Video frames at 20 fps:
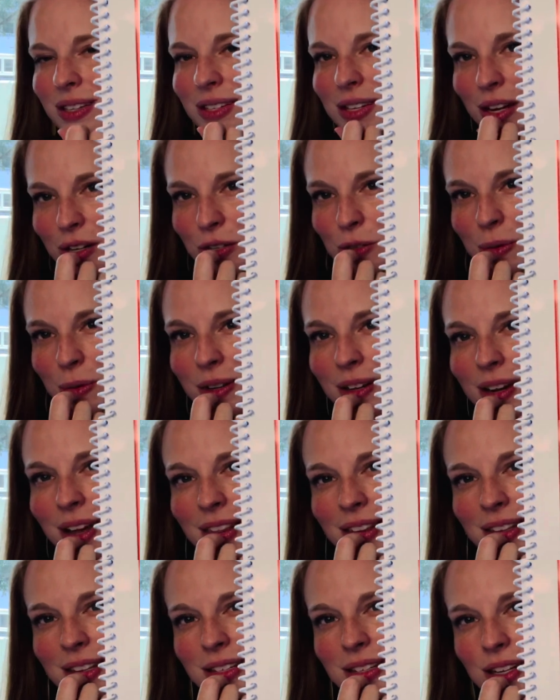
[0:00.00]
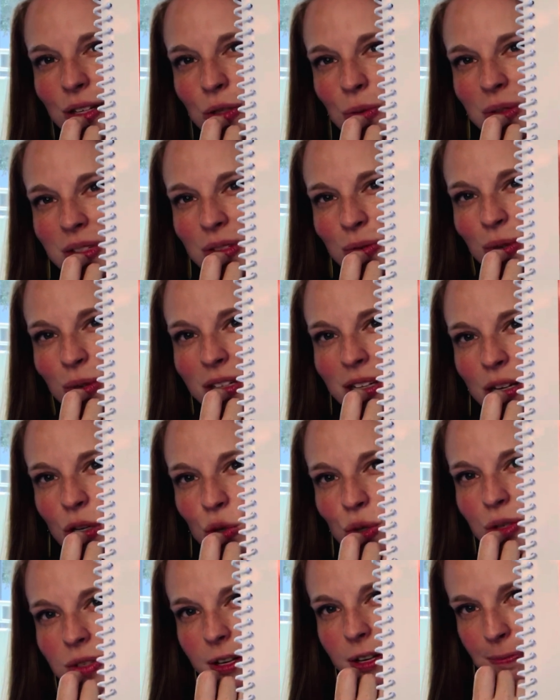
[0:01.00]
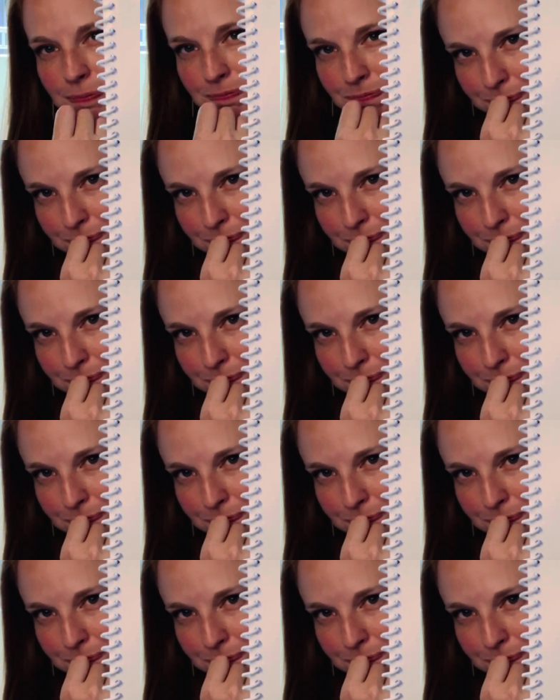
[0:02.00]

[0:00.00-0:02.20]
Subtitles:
touch one. I think the touch one's really interesting.